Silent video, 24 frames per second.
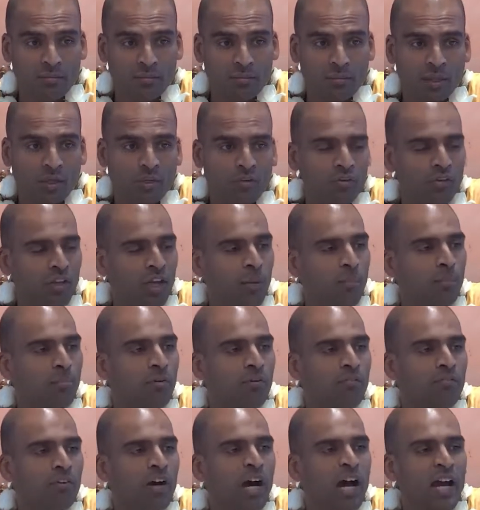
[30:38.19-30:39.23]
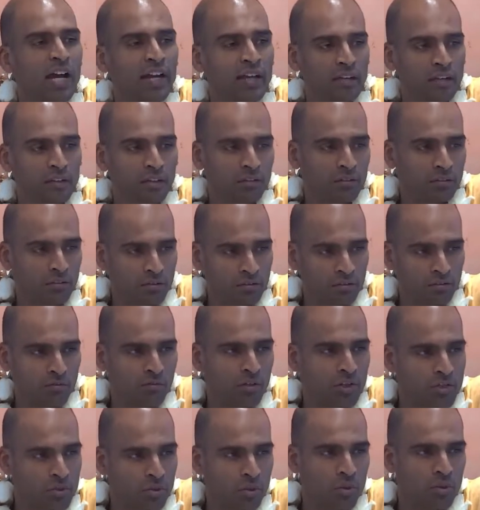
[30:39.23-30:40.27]
because they provide
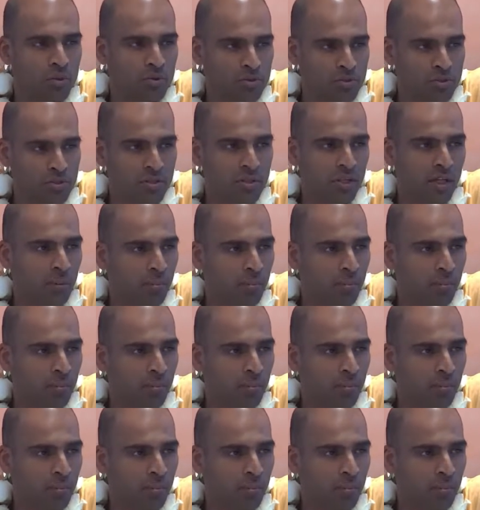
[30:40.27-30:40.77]
resource.